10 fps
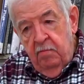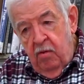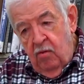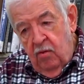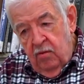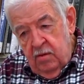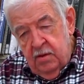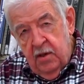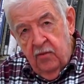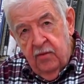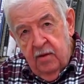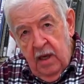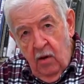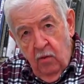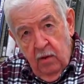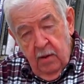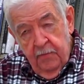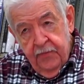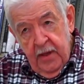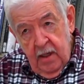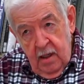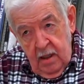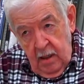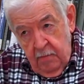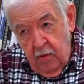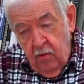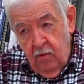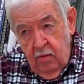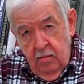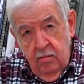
pull to the yoke, and they pull,